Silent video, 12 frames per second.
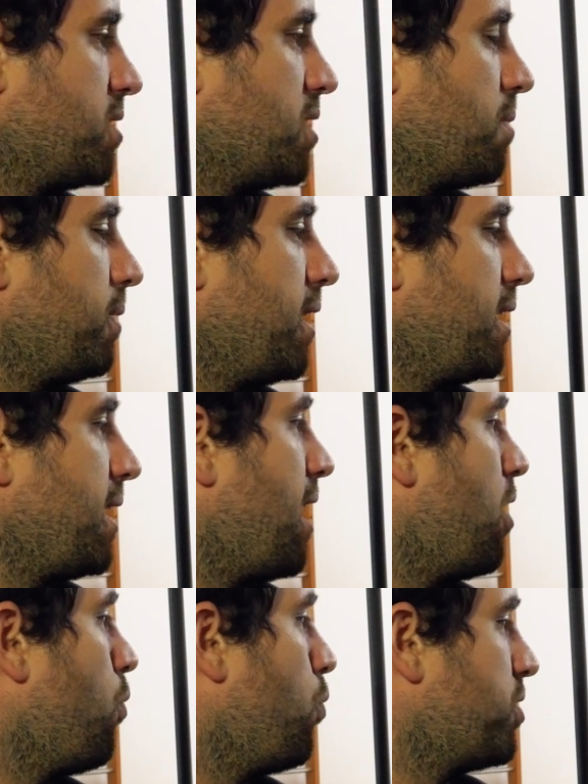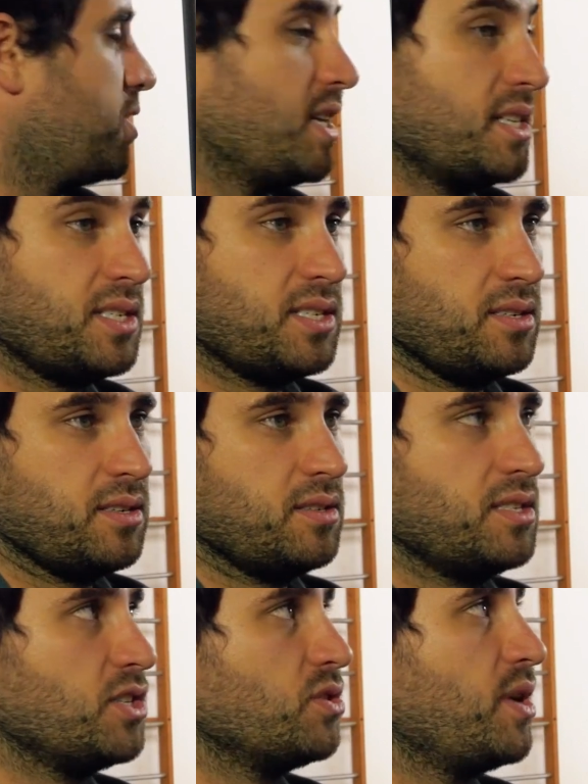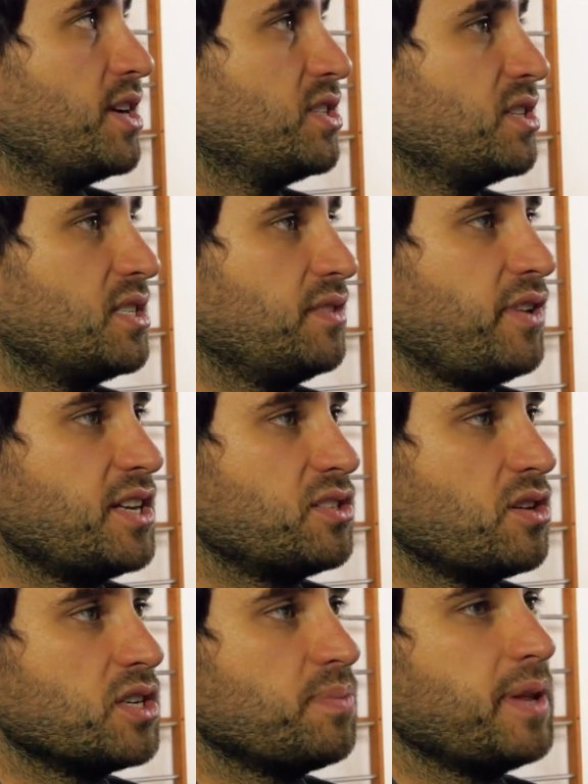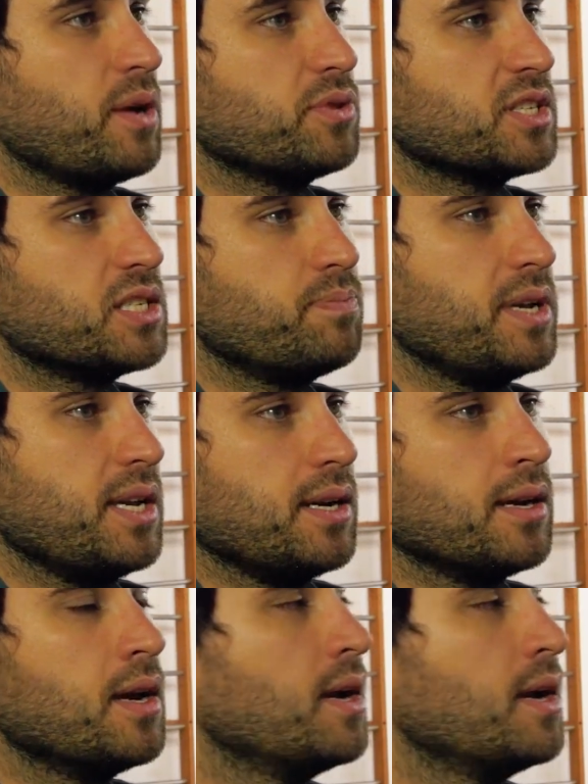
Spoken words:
into play now with this situation is if I start to play with the speed.